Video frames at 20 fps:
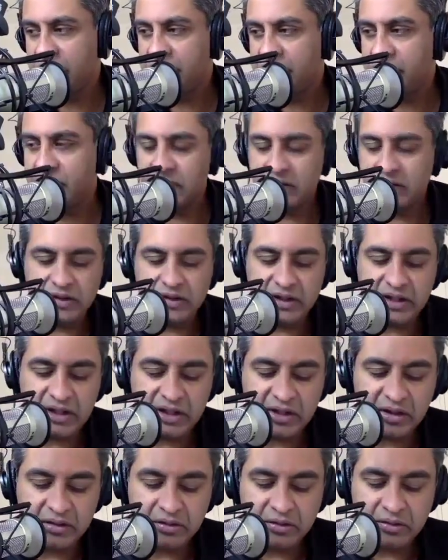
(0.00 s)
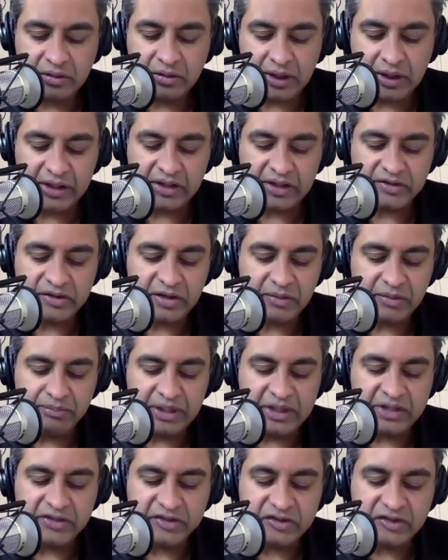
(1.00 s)
with the I guess
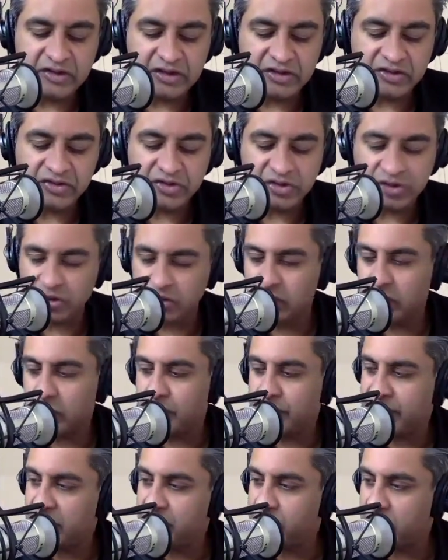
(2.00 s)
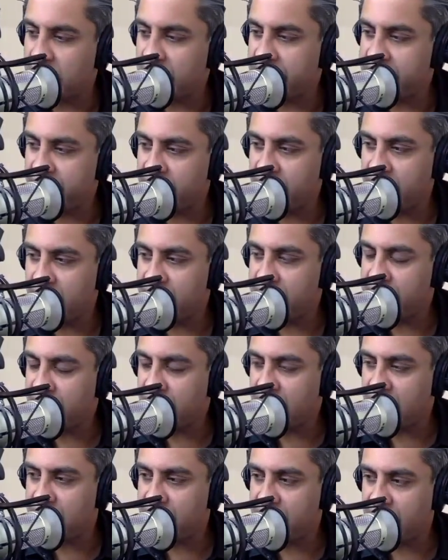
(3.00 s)
the big sister or big brother
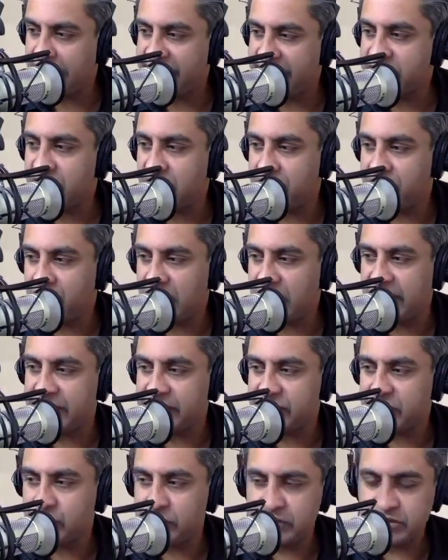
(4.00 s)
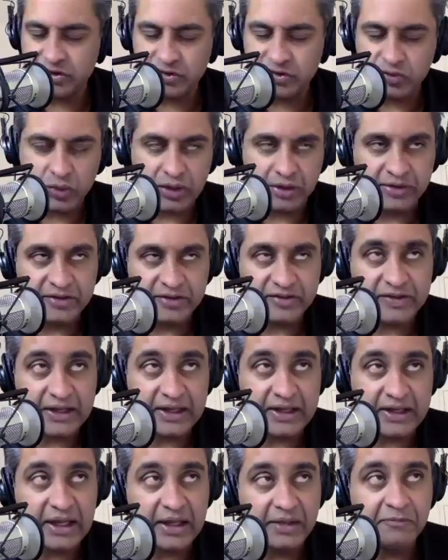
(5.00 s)
of of Velocity Plus, which is where
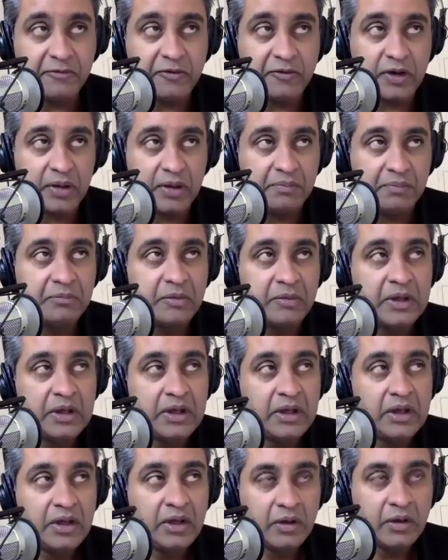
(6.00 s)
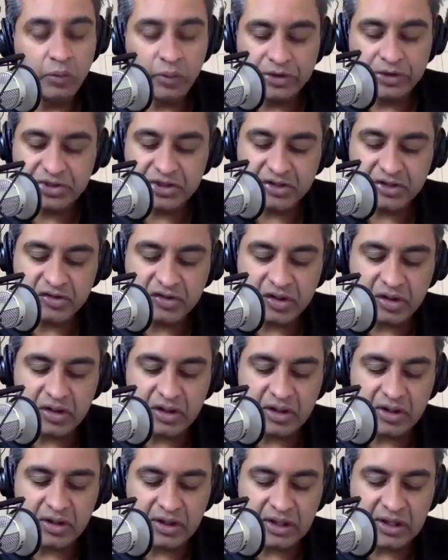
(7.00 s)
this thing came from which
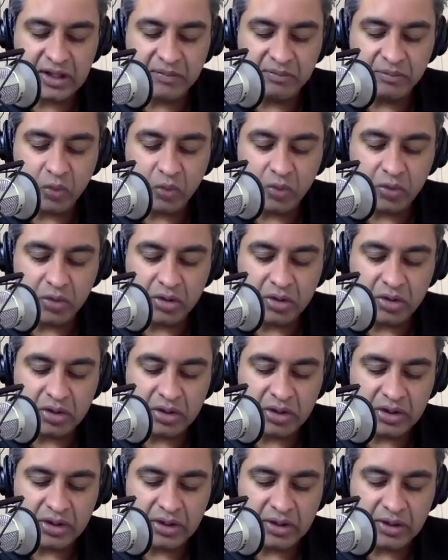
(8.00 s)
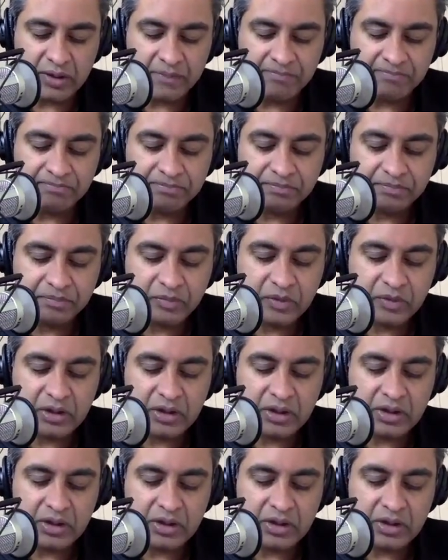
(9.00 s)
is a, a more um,